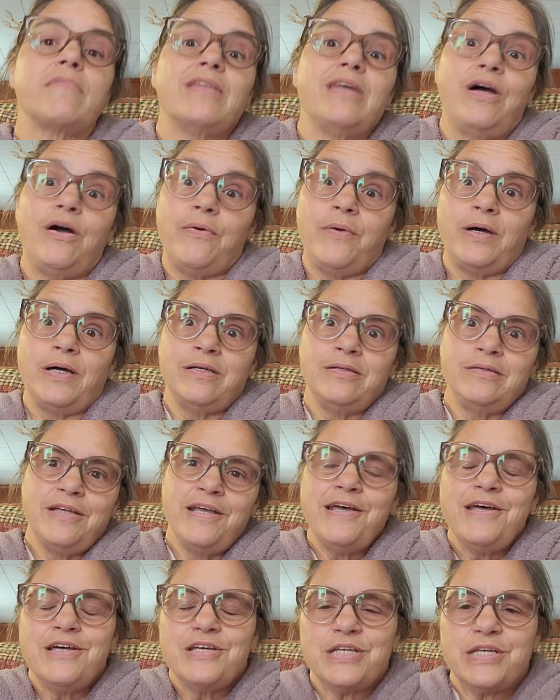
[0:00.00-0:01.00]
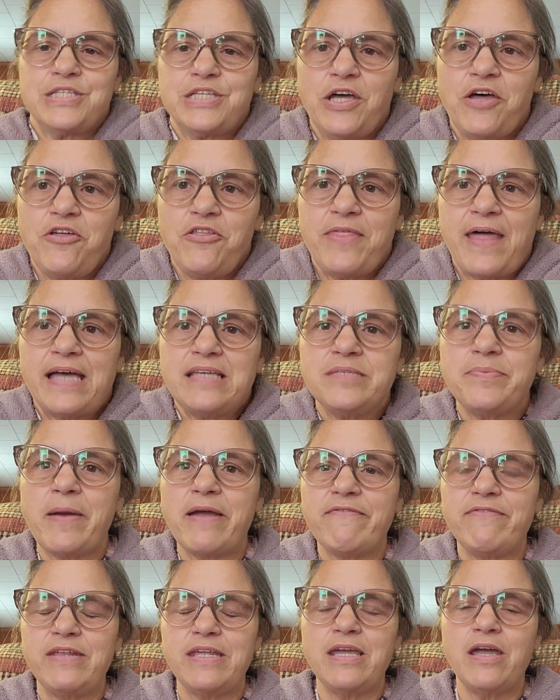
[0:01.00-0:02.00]
oh well. So that's my
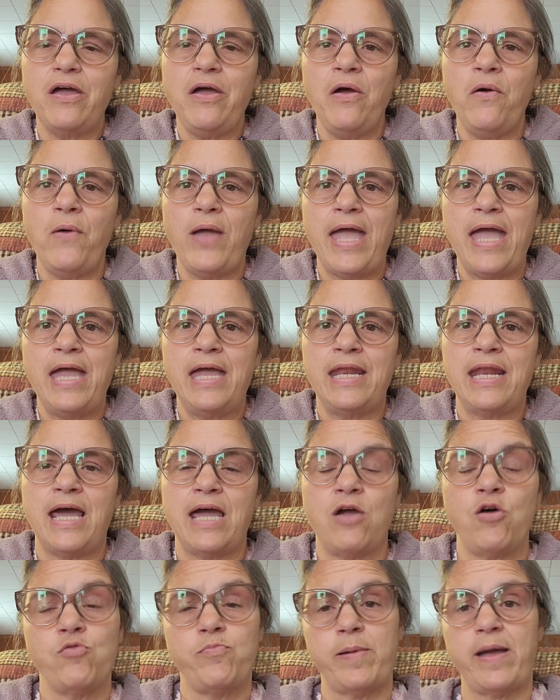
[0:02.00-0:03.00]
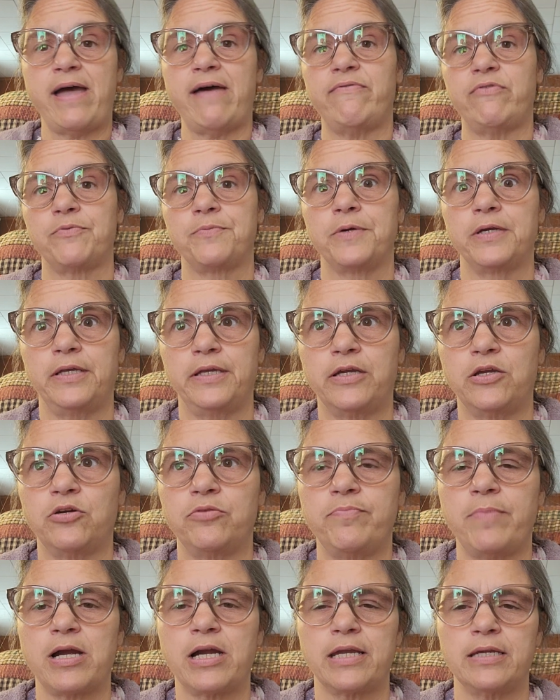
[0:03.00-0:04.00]
video. And I hope I have a really good
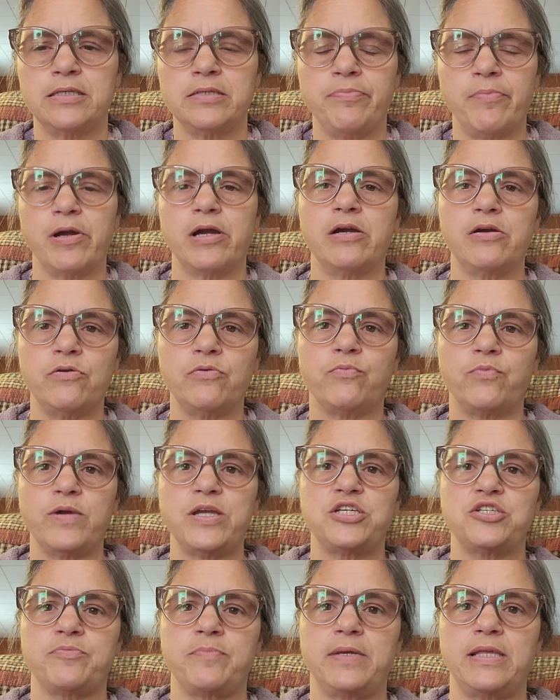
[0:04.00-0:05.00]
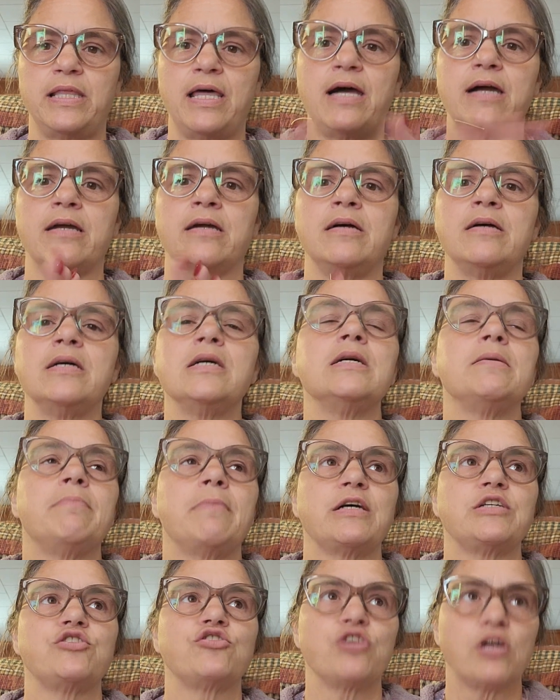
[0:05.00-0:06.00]
market tomorrow. Wish me luck.
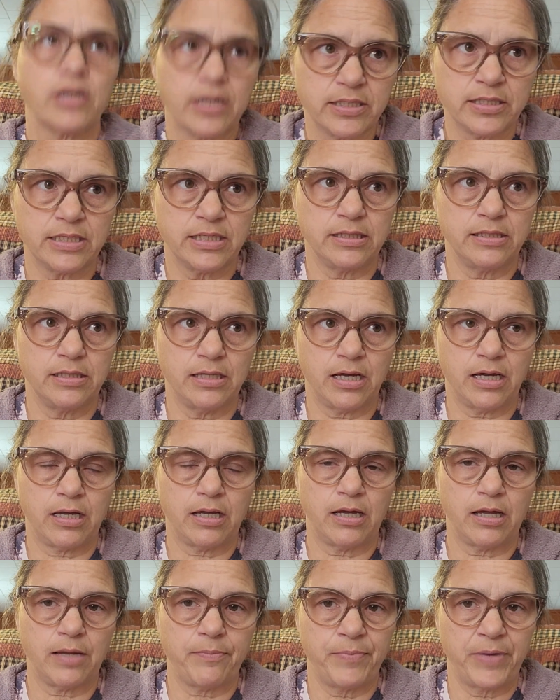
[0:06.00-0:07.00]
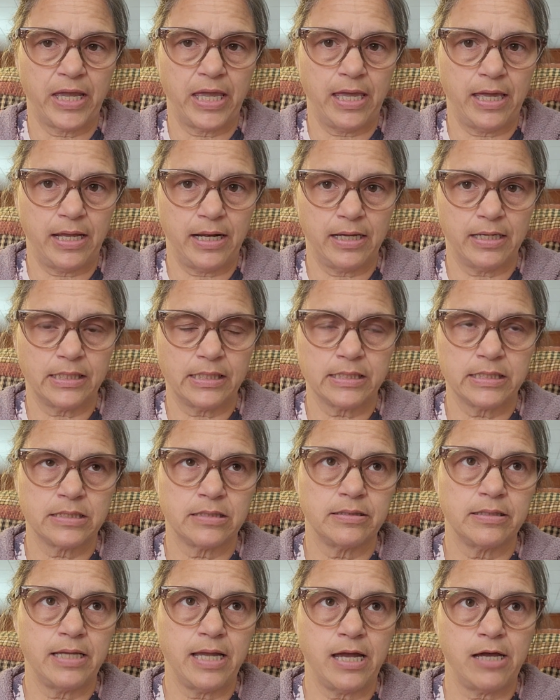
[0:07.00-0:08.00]
My truck is in the mechanics
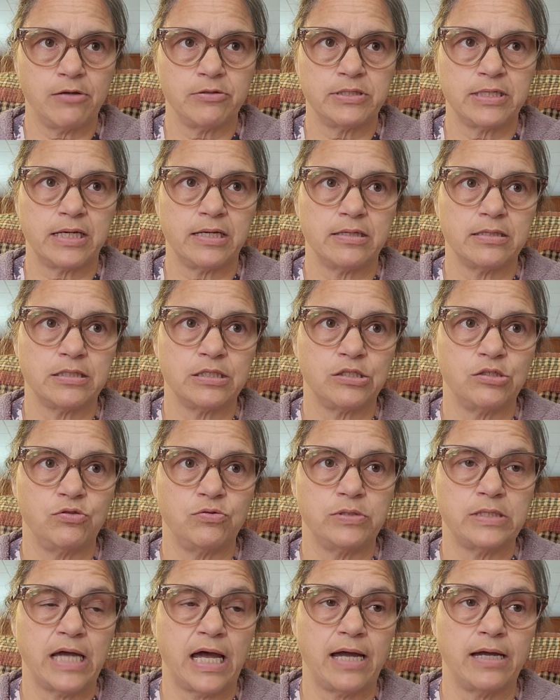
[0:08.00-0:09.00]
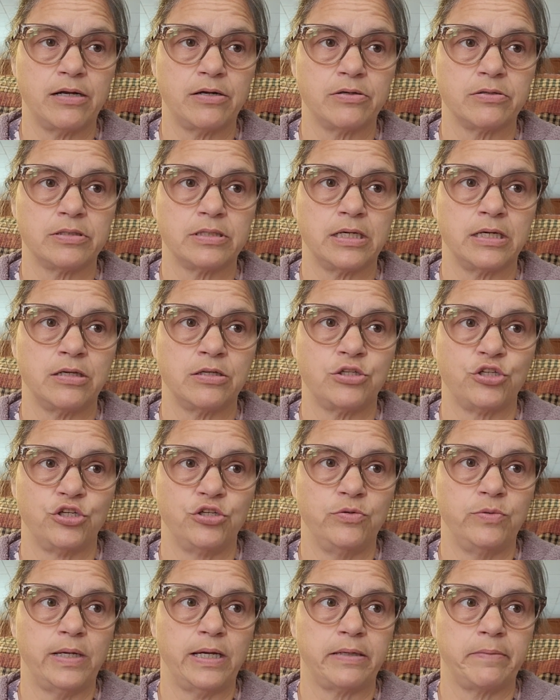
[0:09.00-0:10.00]
now to get its new tires and a
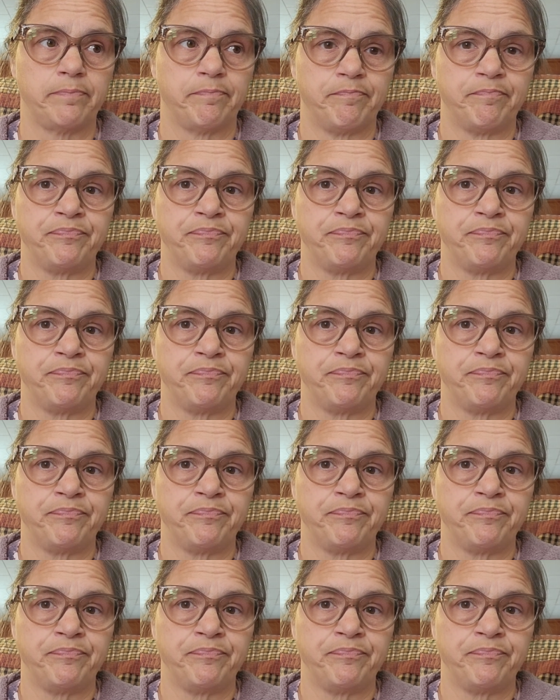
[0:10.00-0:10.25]
tune-up.